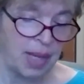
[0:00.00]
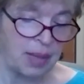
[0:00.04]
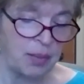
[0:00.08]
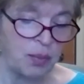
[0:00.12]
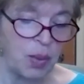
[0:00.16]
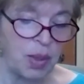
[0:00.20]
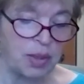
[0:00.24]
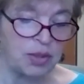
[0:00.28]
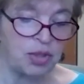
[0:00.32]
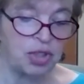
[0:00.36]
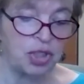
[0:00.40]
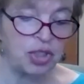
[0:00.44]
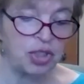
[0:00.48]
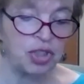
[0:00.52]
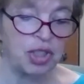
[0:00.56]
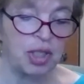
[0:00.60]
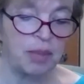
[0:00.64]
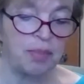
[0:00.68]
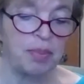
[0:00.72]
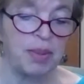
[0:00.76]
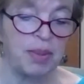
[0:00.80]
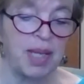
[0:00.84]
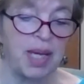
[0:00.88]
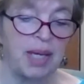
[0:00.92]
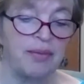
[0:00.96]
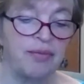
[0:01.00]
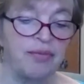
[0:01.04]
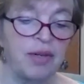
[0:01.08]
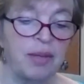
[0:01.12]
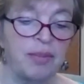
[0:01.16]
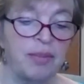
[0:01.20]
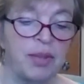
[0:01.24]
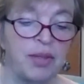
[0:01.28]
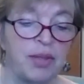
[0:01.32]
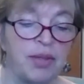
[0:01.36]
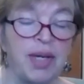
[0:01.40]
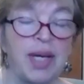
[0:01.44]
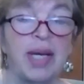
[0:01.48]
And what should she play
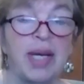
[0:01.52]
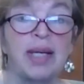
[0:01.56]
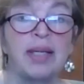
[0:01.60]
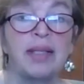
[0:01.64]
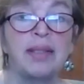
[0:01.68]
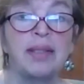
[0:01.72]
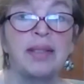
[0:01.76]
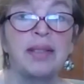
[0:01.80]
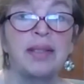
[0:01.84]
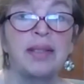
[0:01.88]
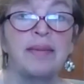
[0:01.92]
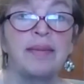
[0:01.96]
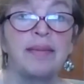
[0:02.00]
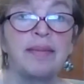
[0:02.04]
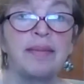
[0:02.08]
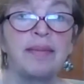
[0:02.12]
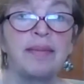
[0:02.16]
from her hand?